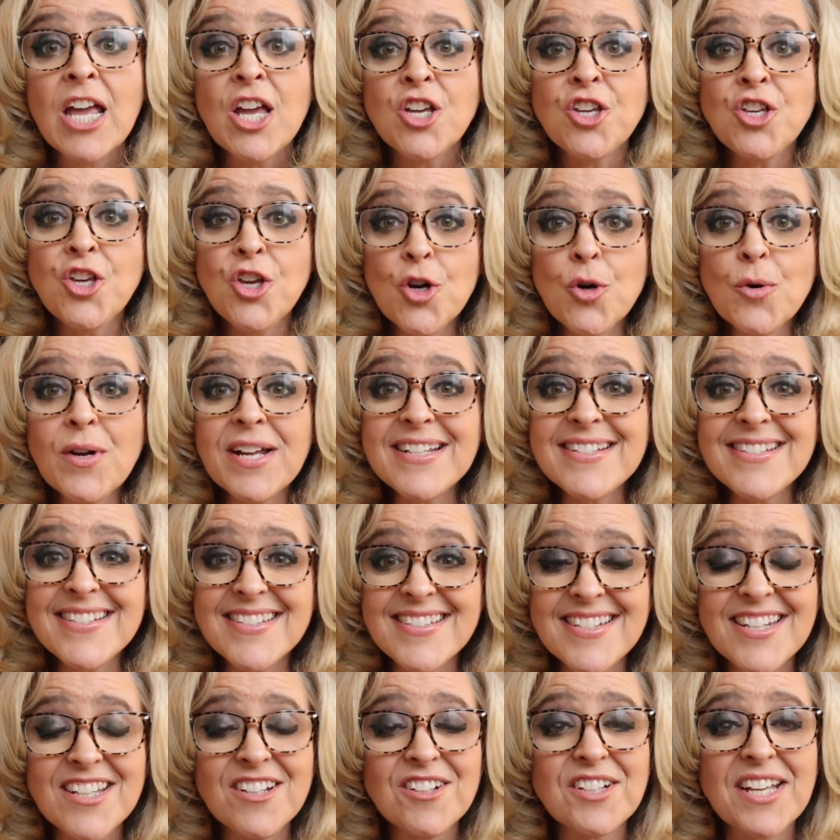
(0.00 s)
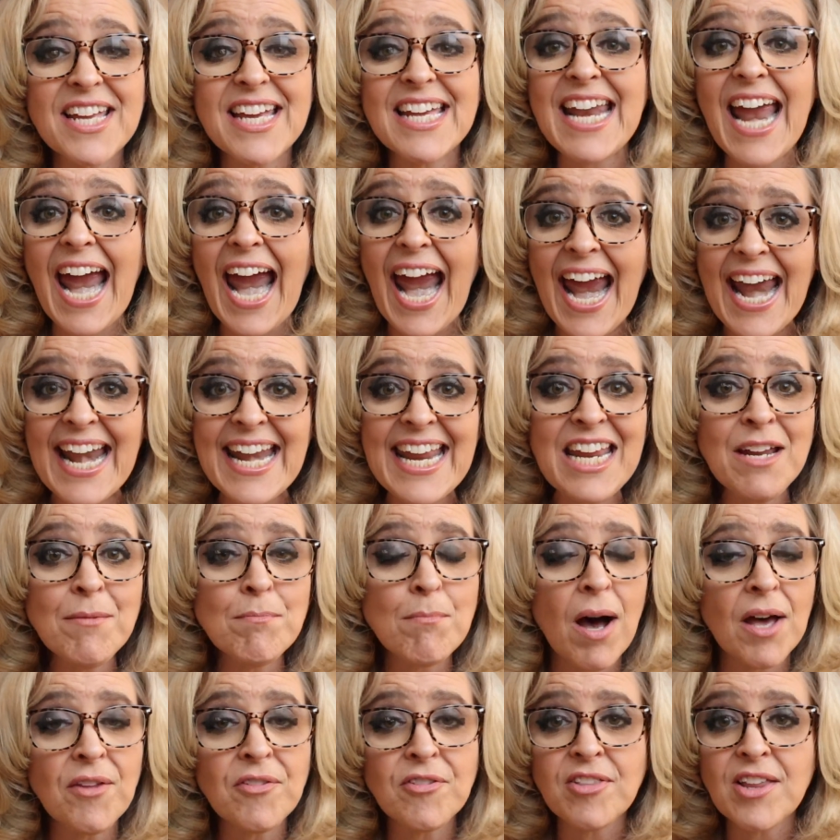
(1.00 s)
You can still get any
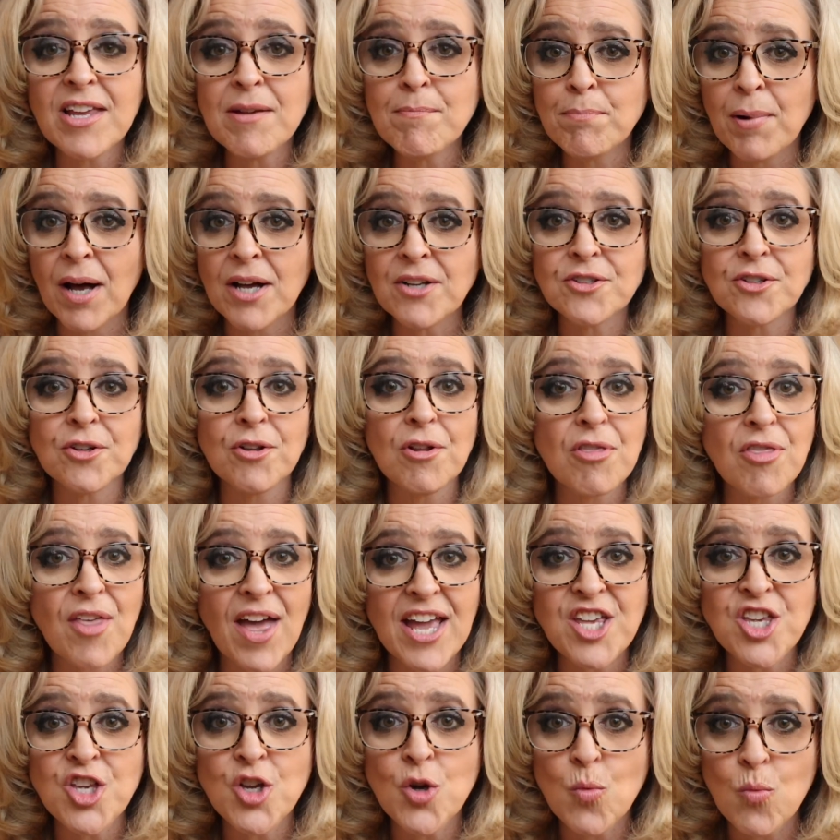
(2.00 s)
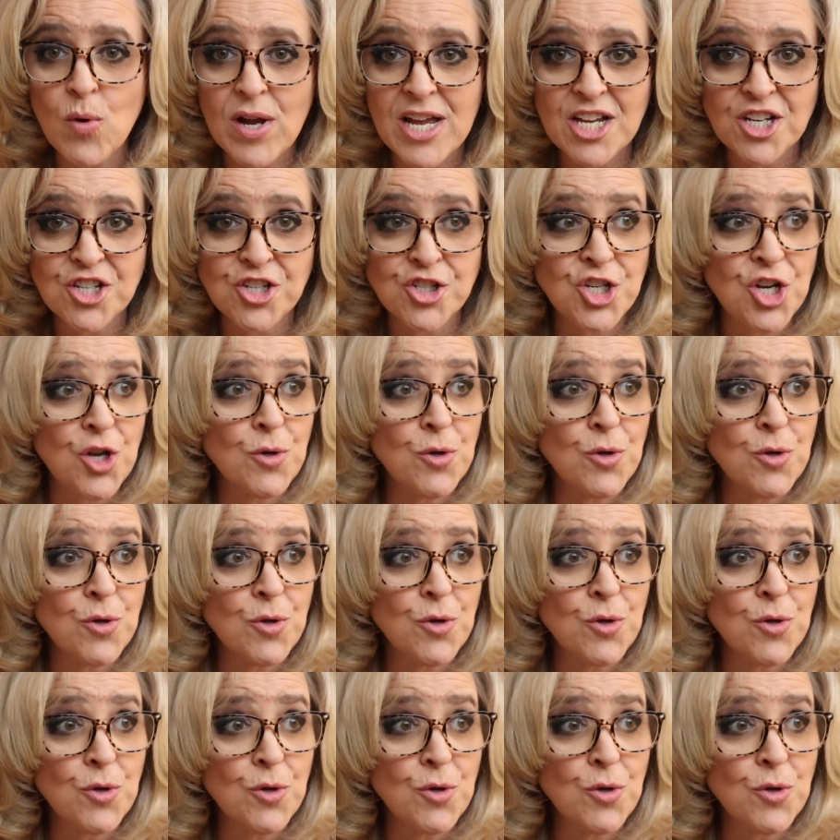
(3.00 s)
monthly bundle that you wish.